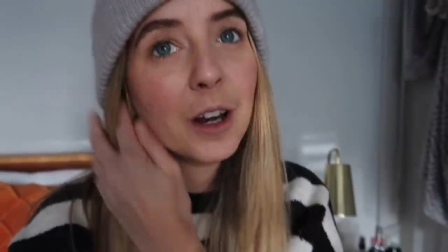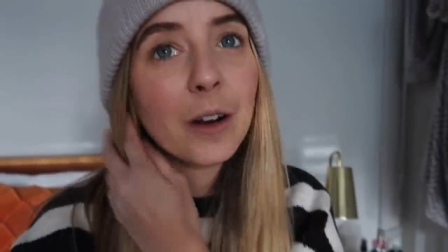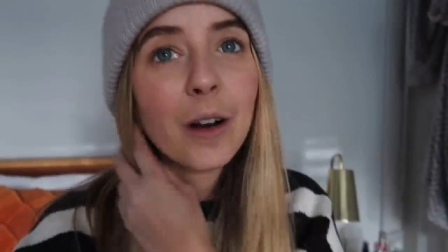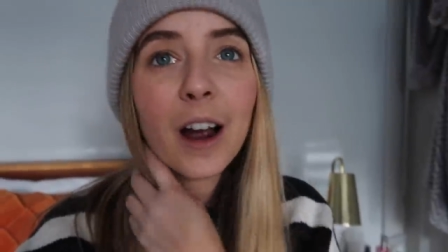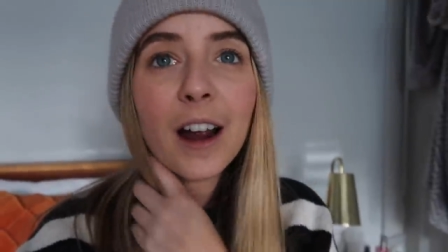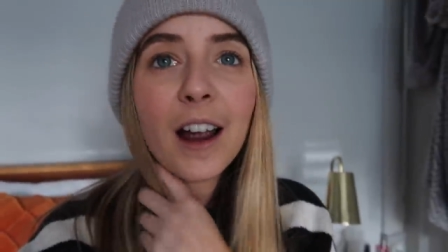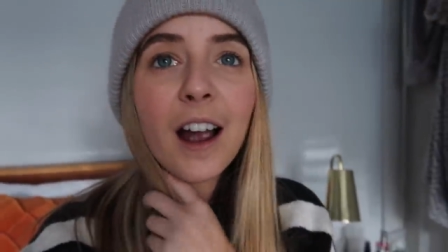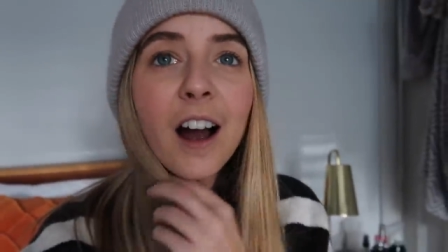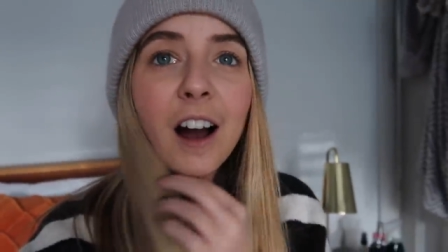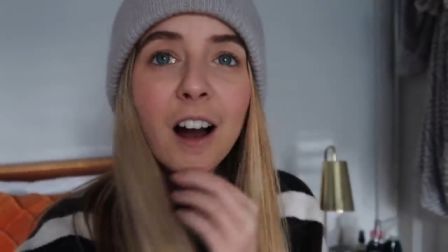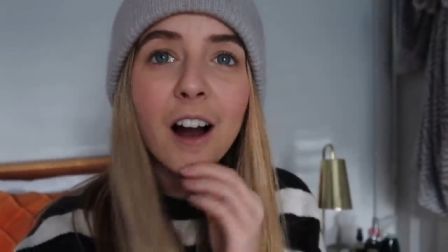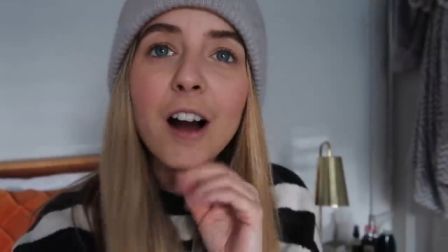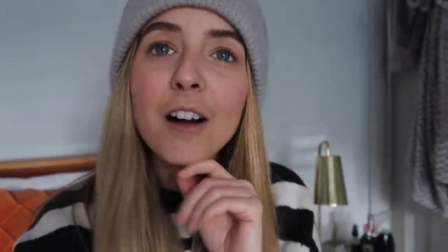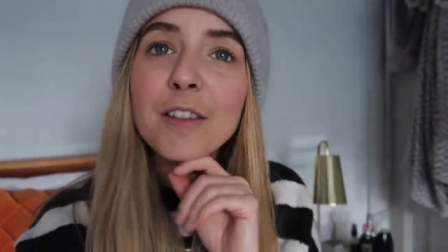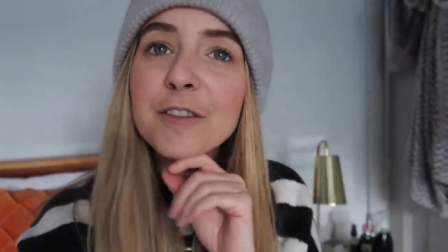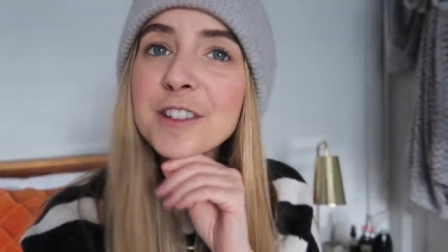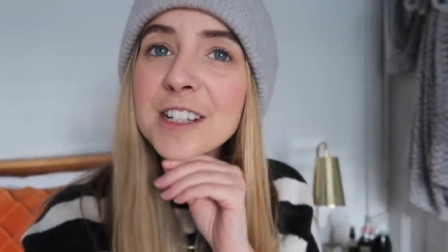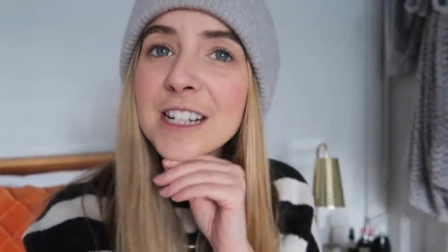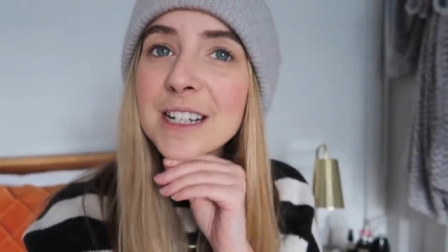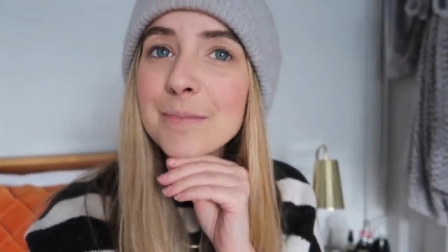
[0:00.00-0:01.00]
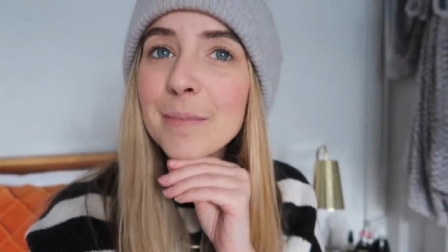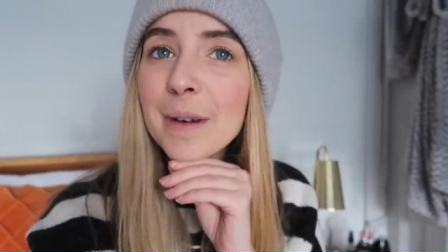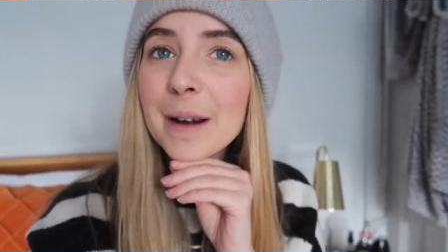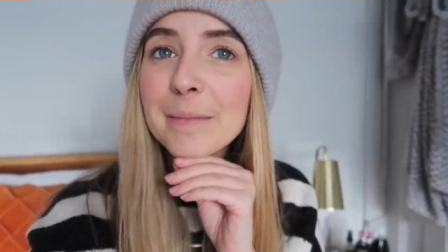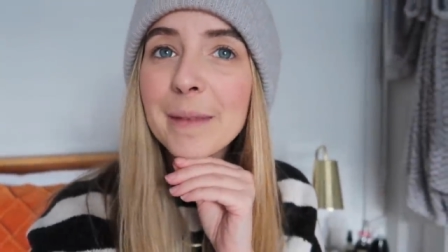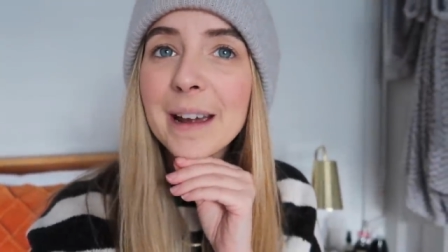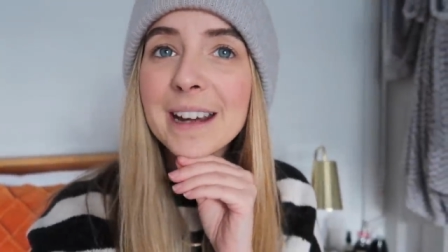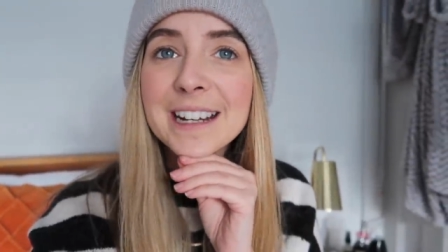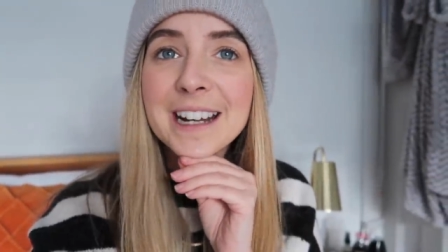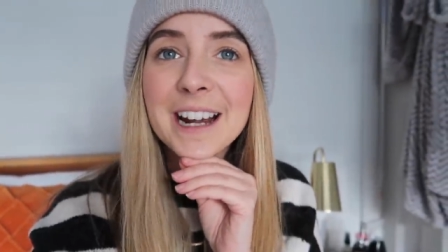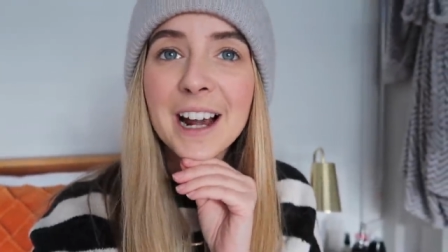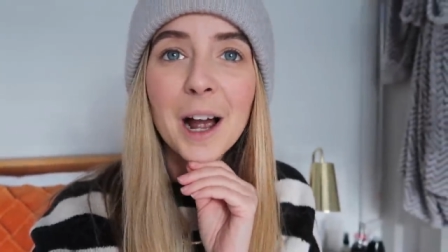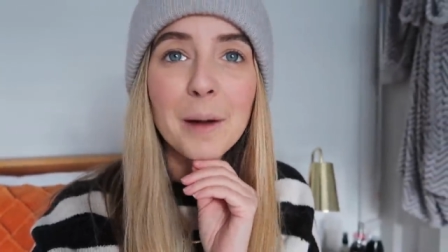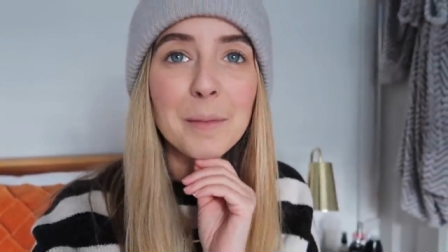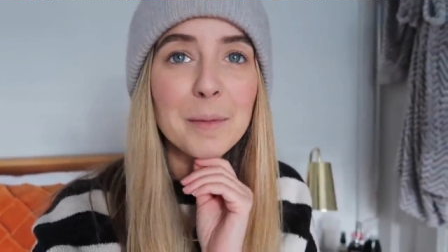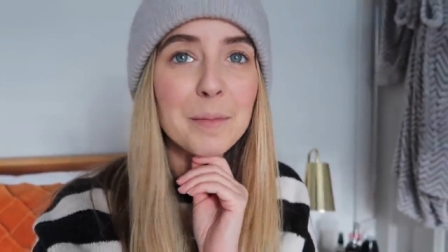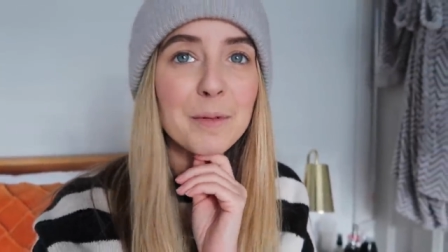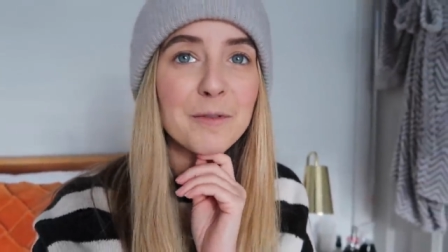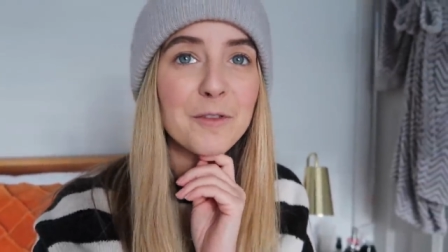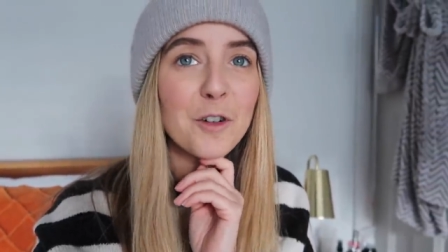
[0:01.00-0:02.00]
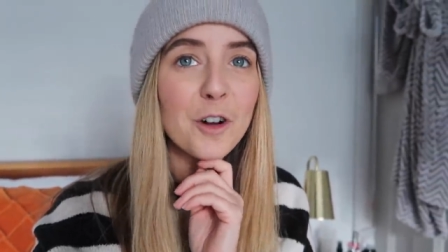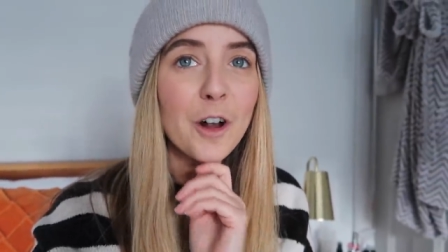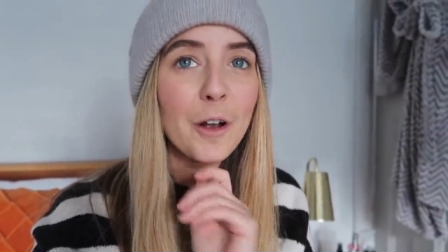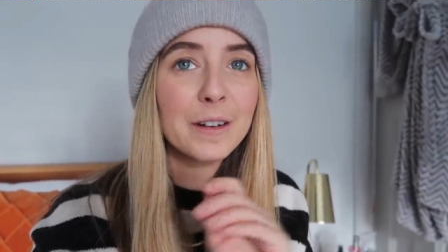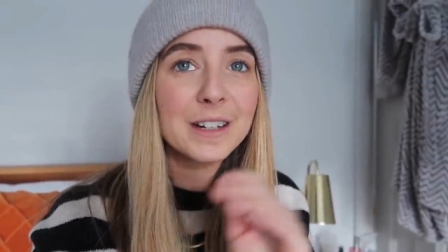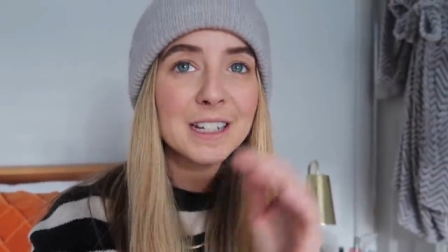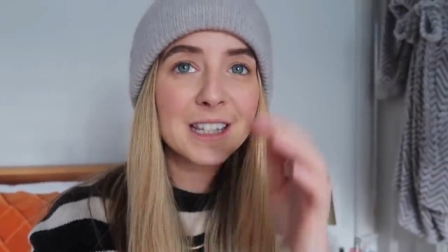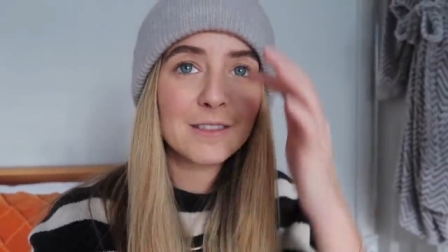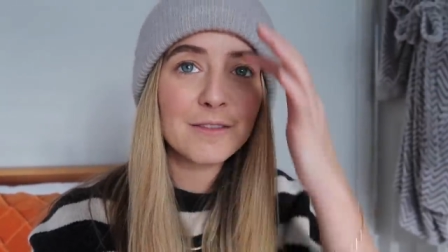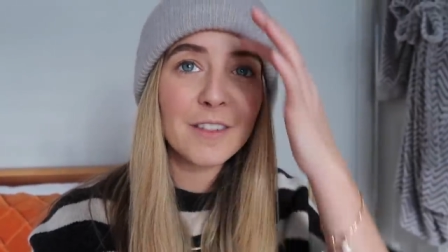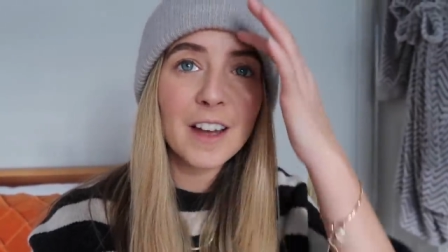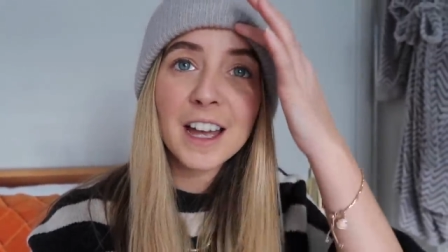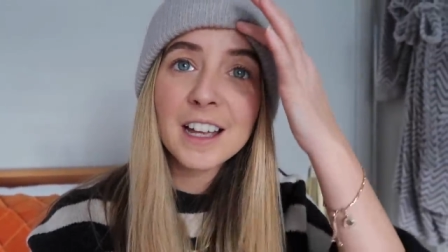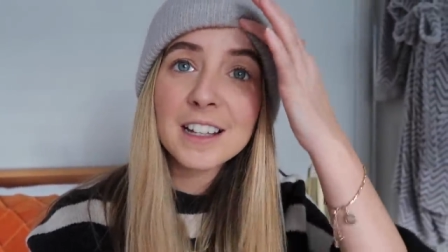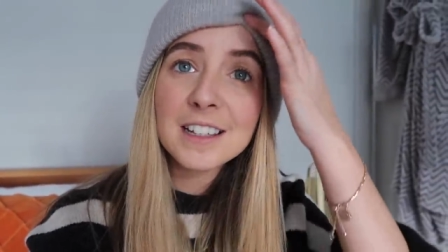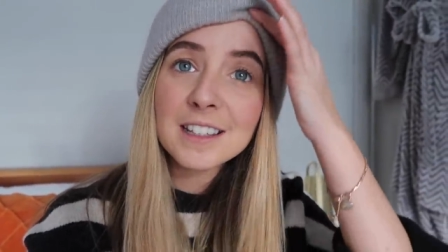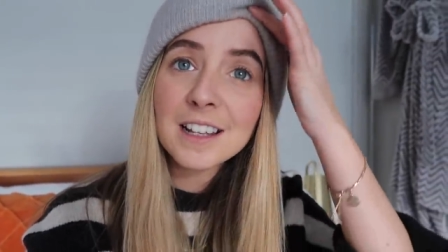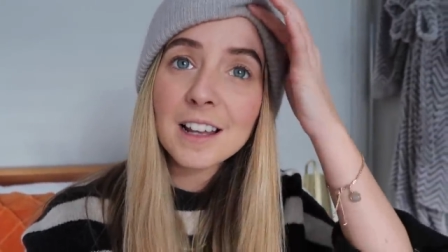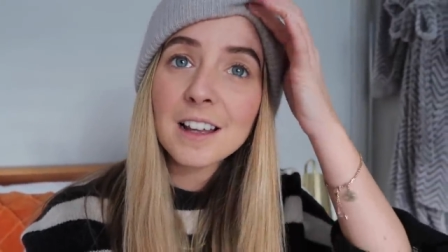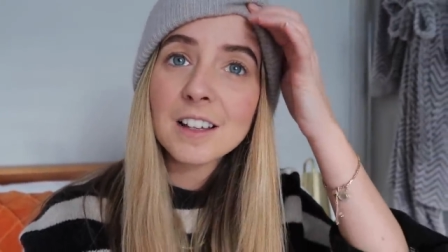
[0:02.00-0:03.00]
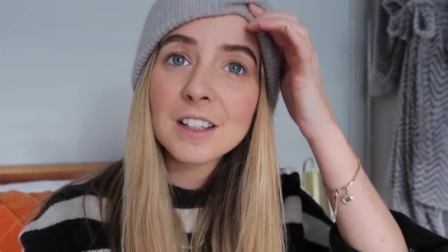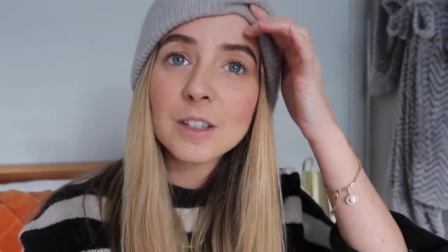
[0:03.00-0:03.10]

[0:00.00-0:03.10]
I half did my makeup before going to the vets.